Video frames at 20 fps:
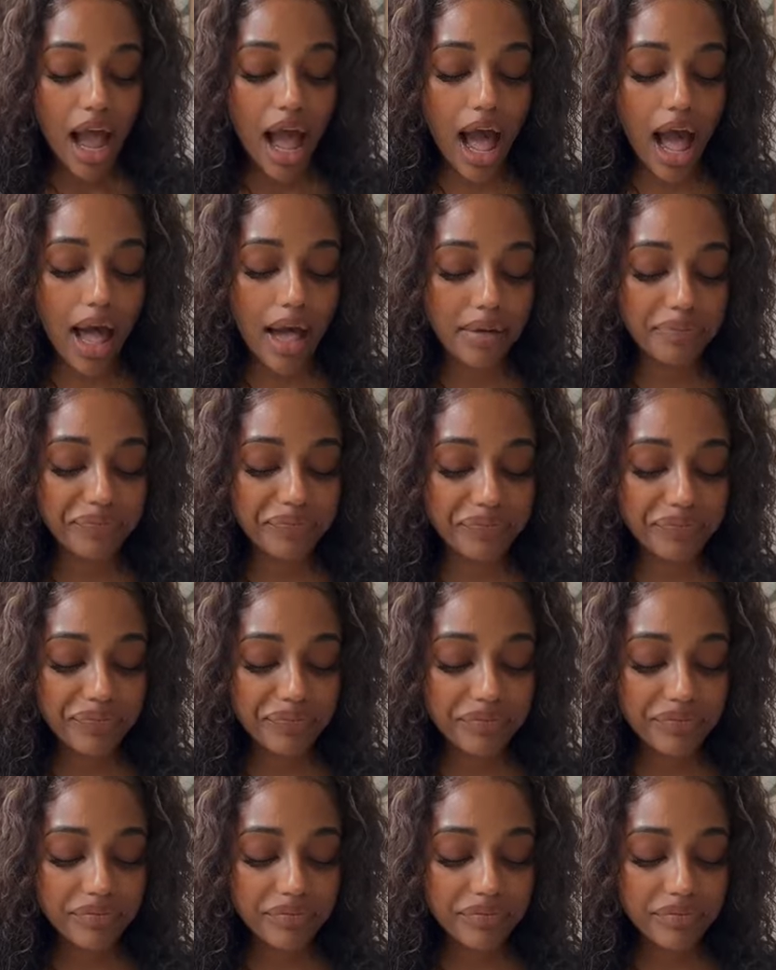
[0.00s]

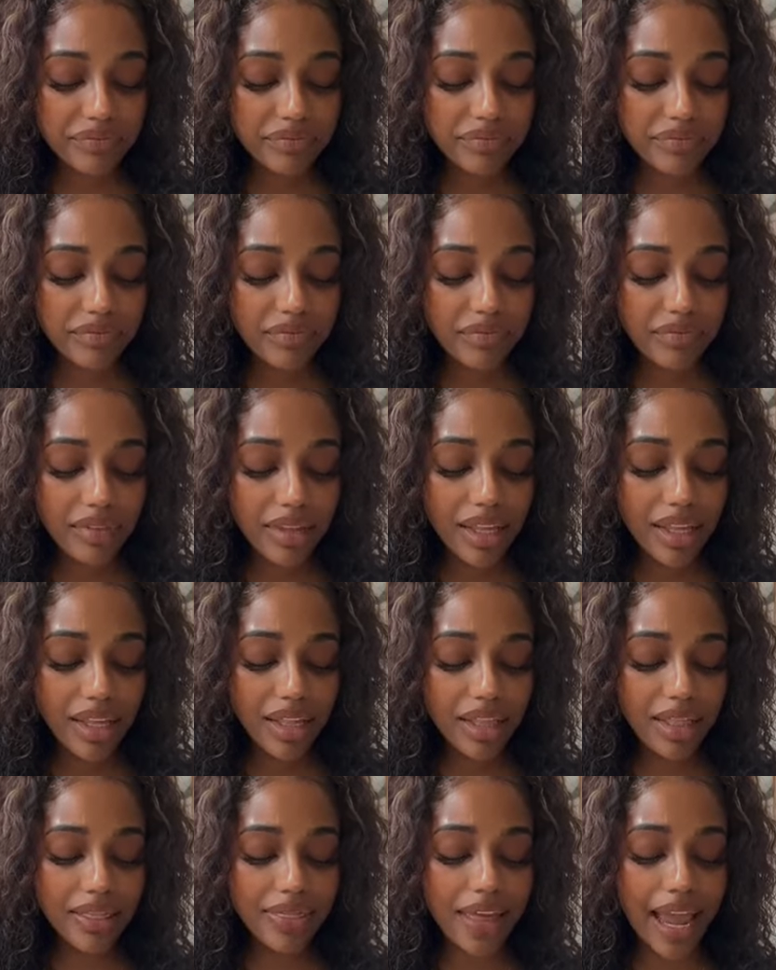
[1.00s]

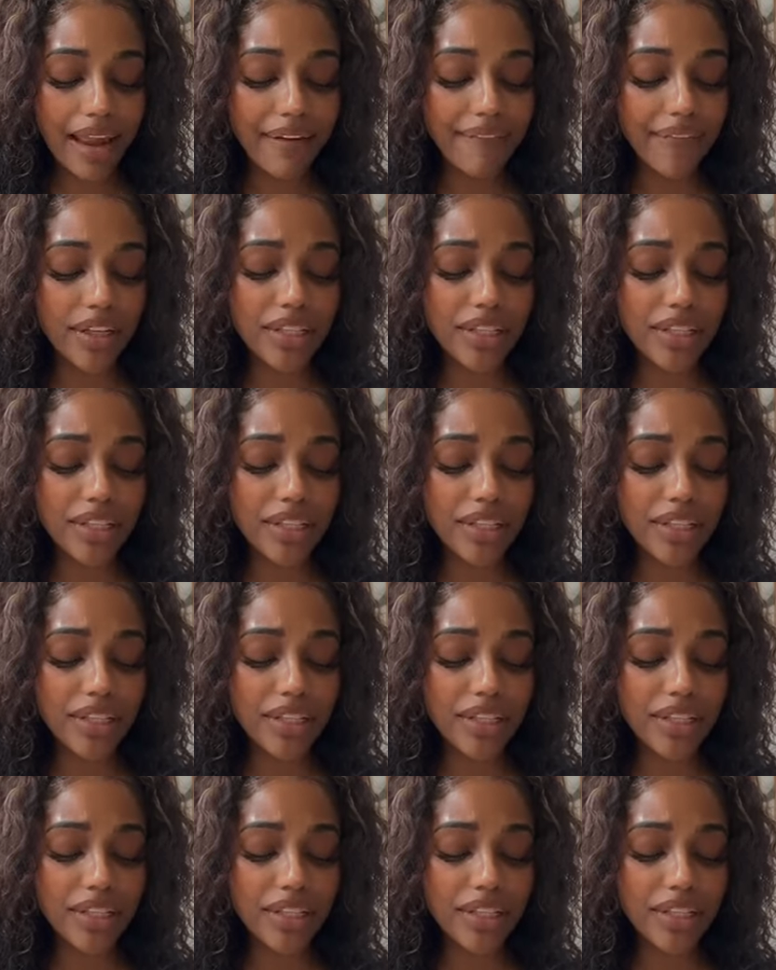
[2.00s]
They